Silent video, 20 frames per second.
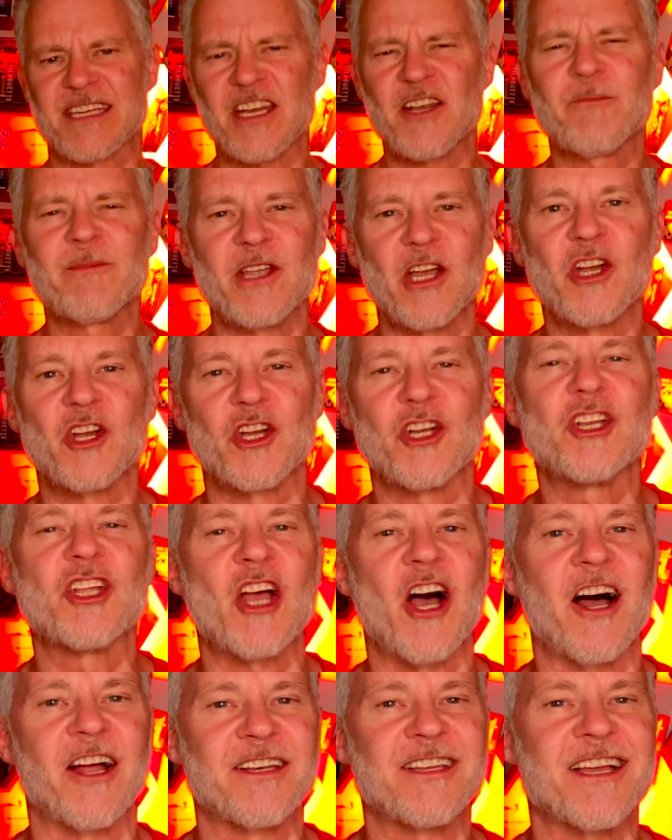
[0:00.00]
It'll be a good
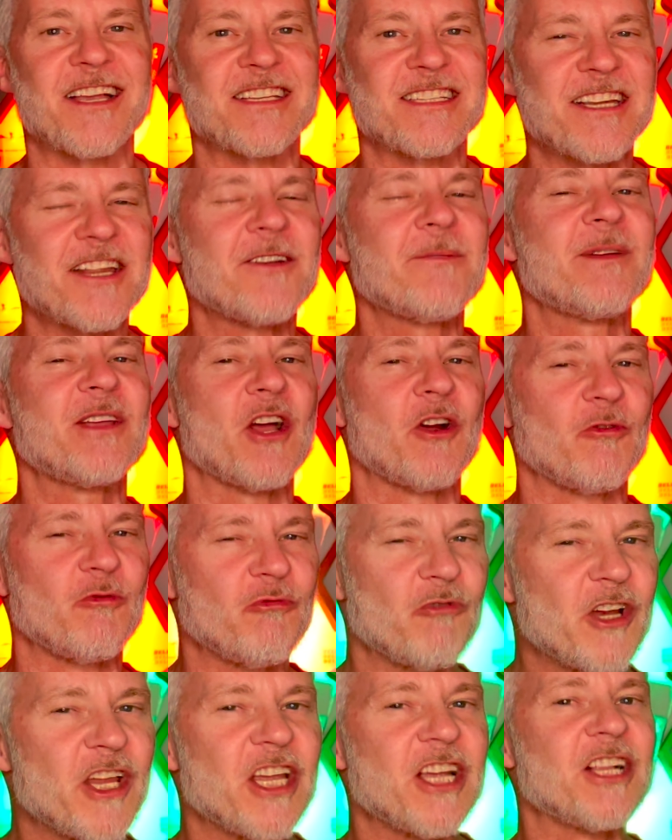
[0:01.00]
contest. It'll be a
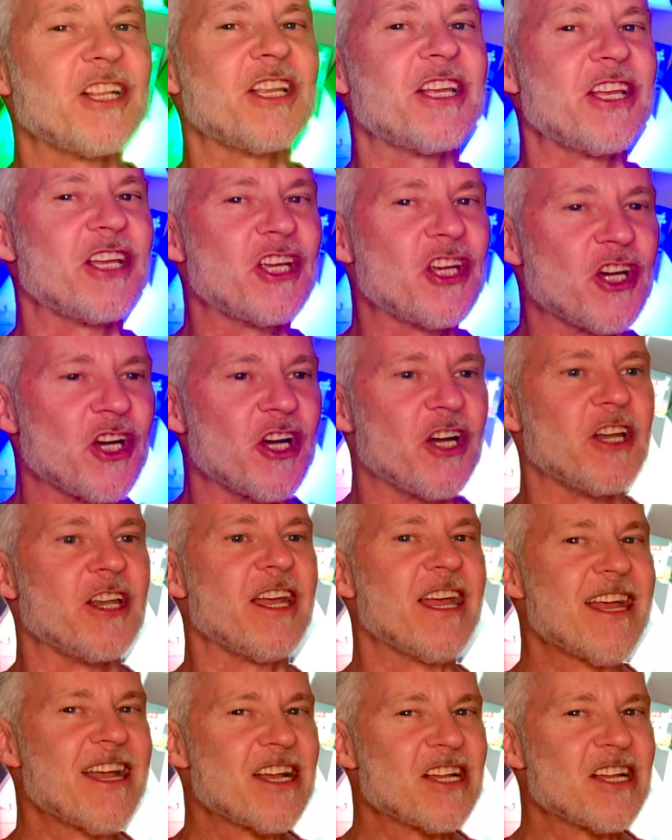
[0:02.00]
really good,